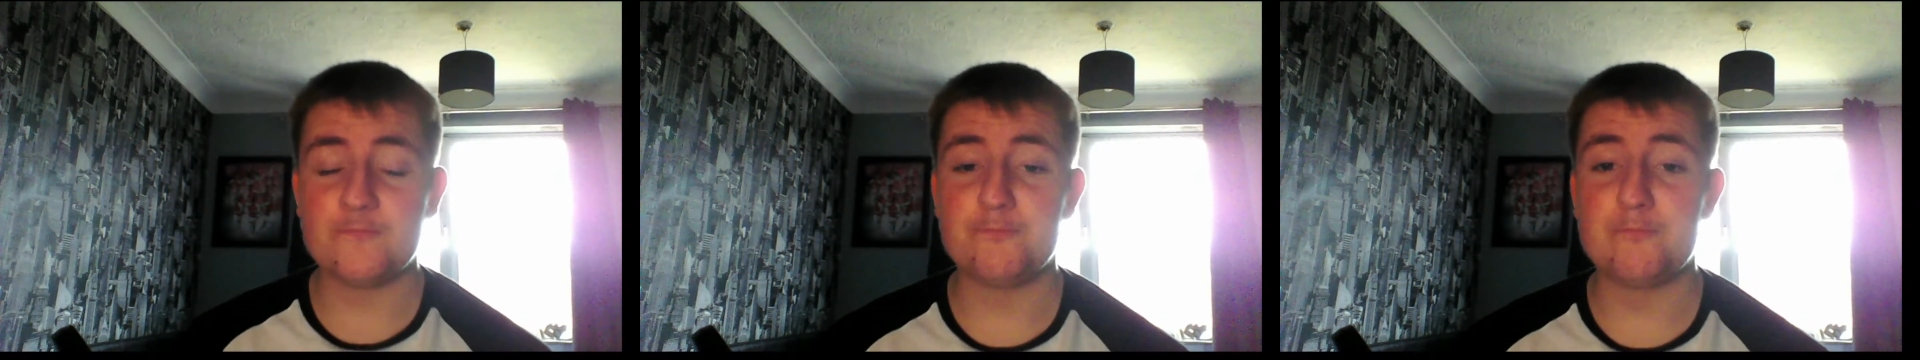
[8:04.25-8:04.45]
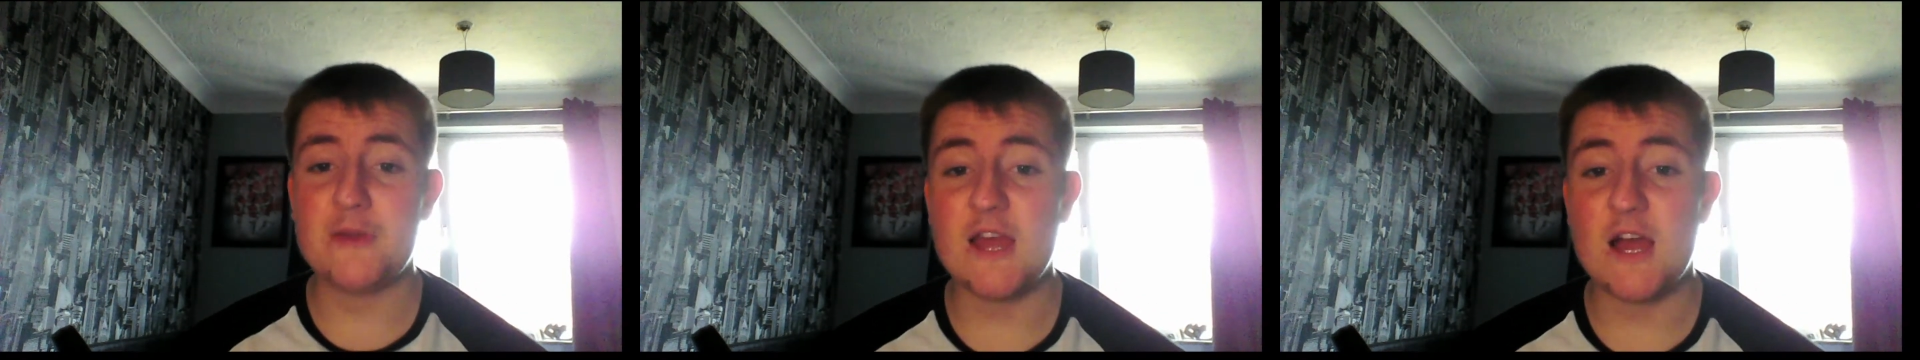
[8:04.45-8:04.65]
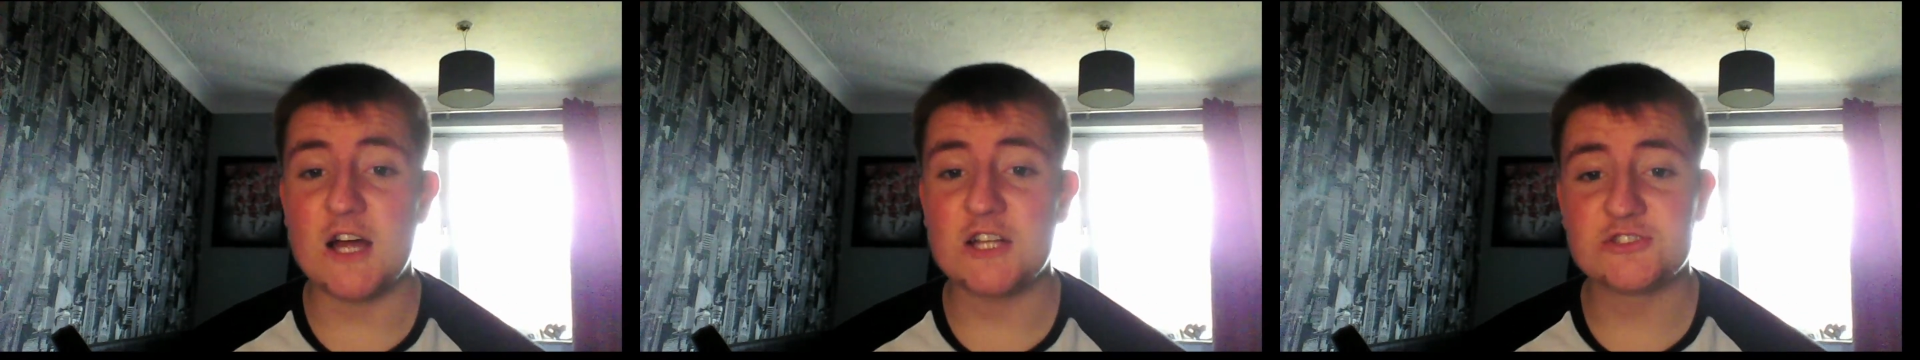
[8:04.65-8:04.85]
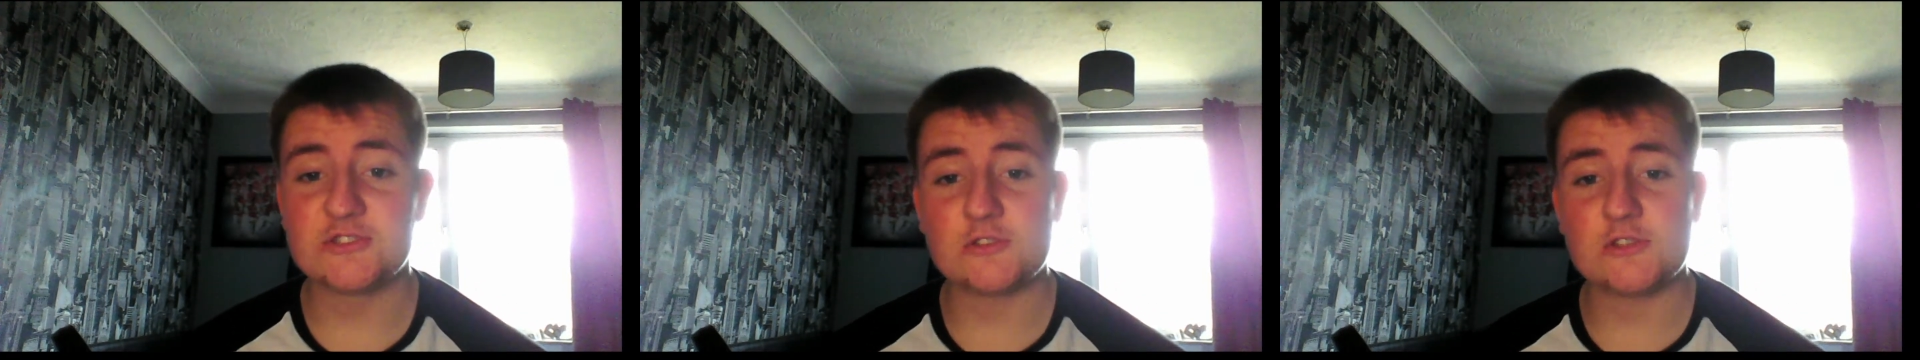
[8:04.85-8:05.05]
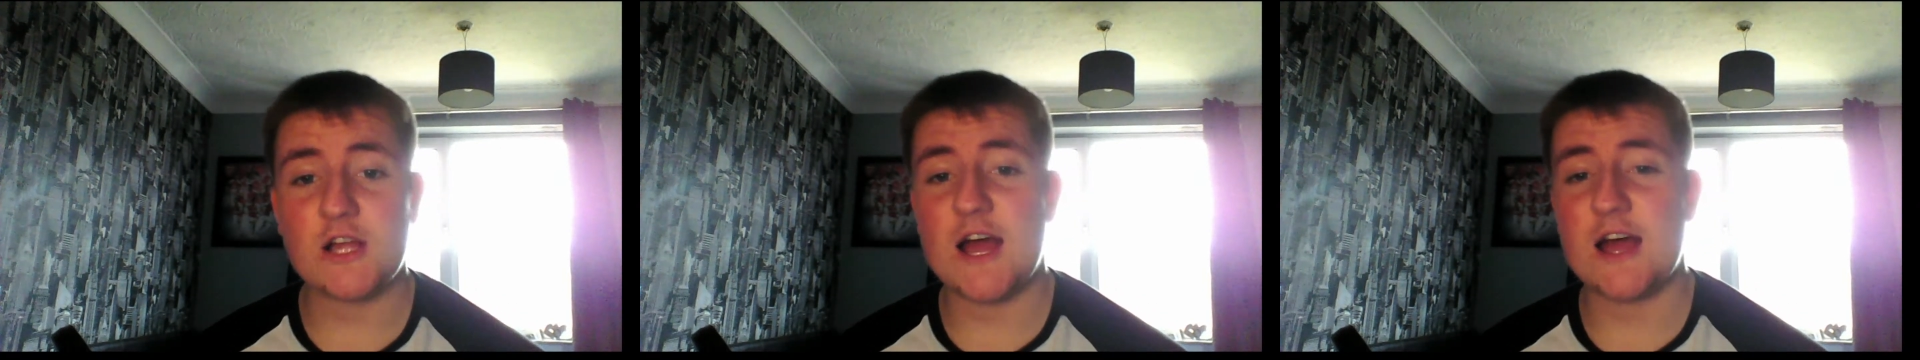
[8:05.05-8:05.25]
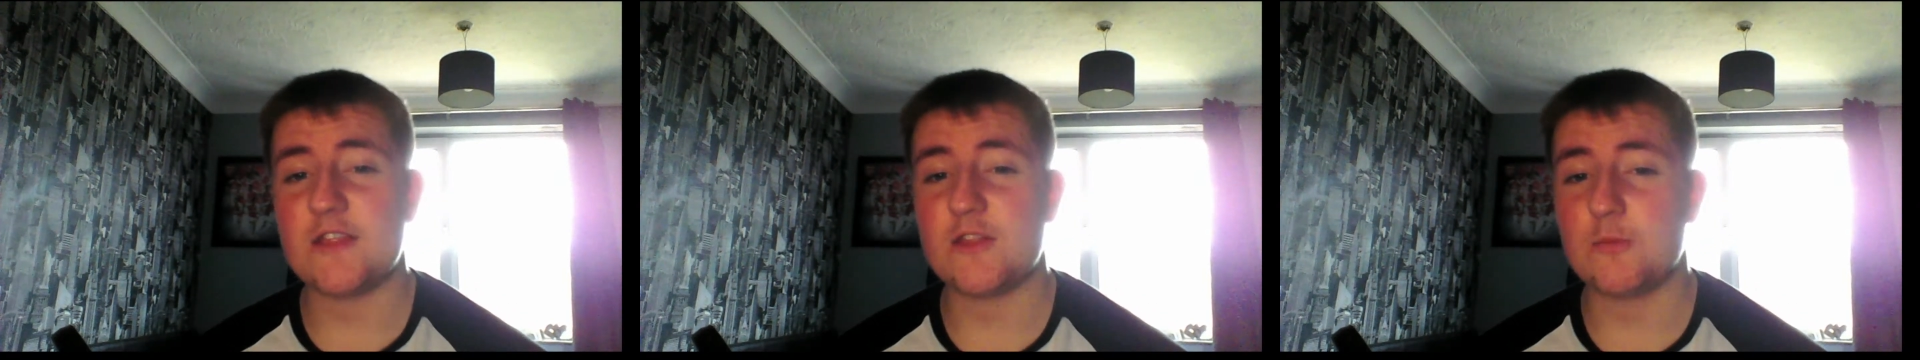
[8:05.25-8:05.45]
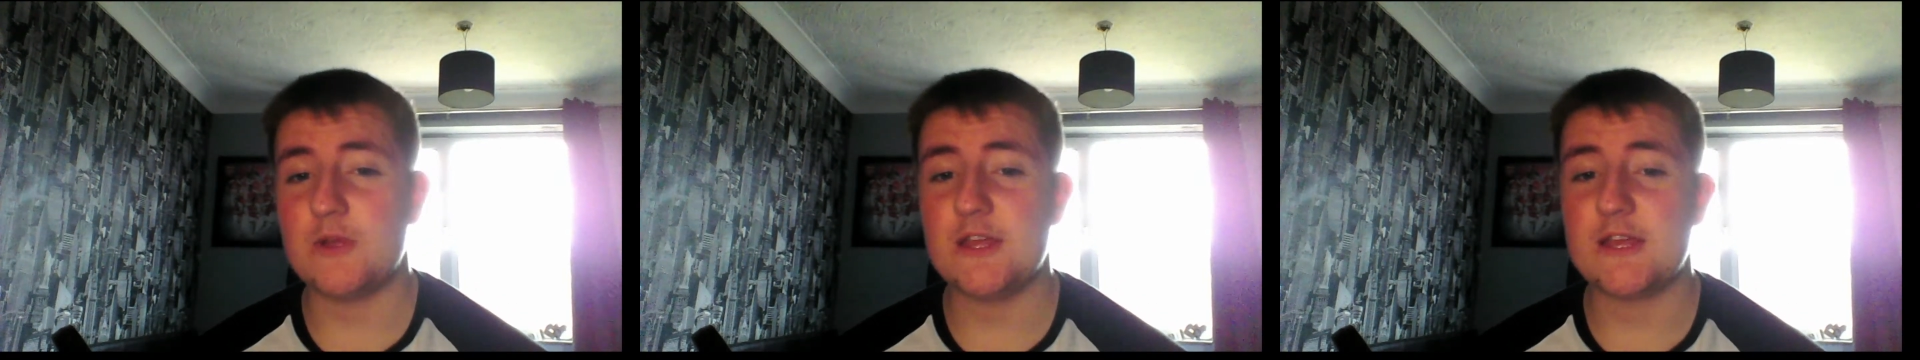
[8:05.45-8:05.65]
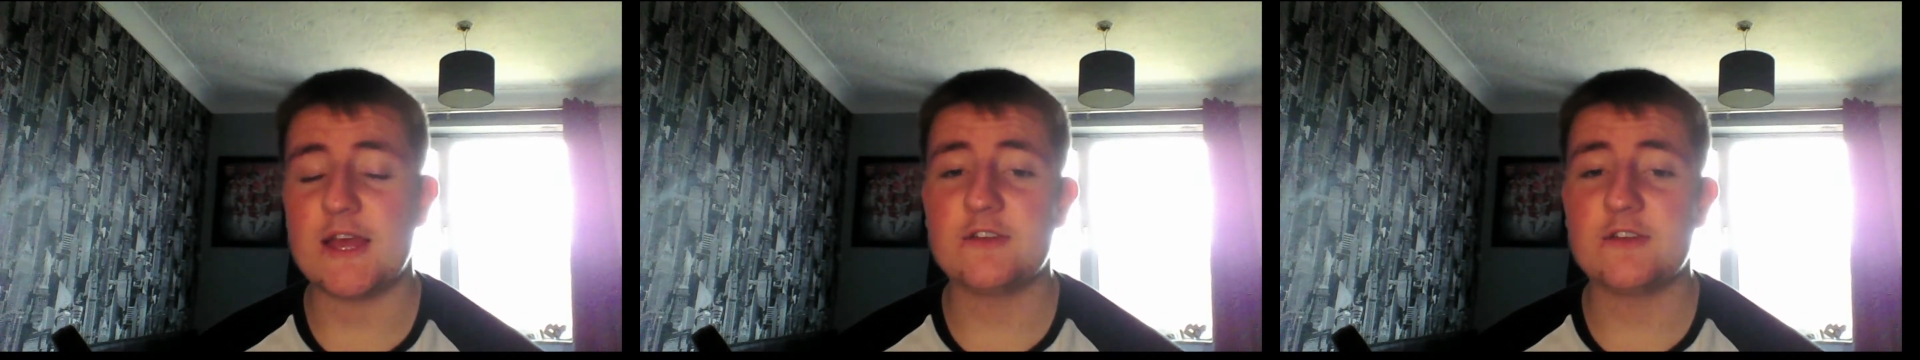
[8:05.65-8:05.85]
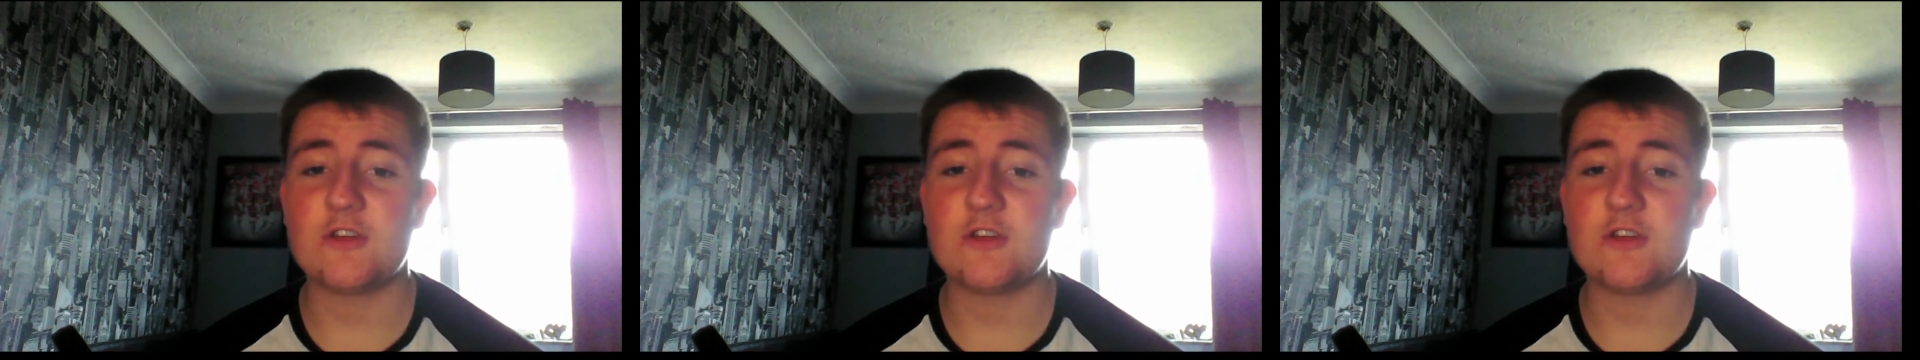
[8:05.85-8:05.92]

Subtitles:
beat Arsenal at the weekend.